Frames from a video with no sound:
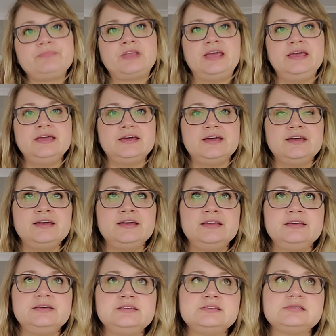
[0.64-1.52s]
Hey
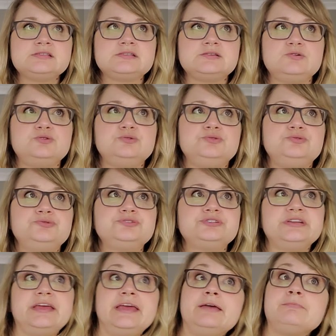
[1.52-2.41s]
guys, so
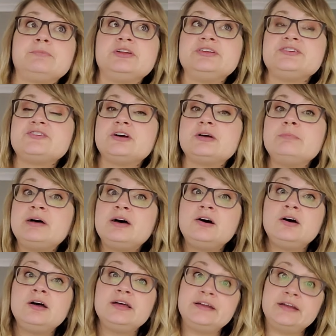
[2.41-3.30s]
today I'm going to talk
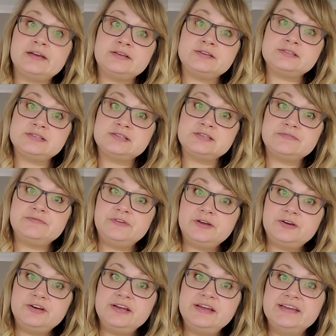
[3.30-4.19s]
about analysis of
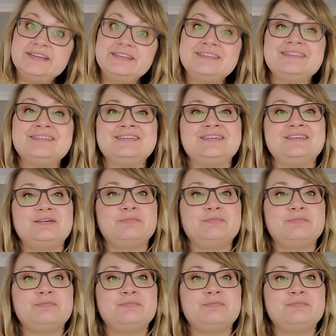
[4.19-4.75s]
variance.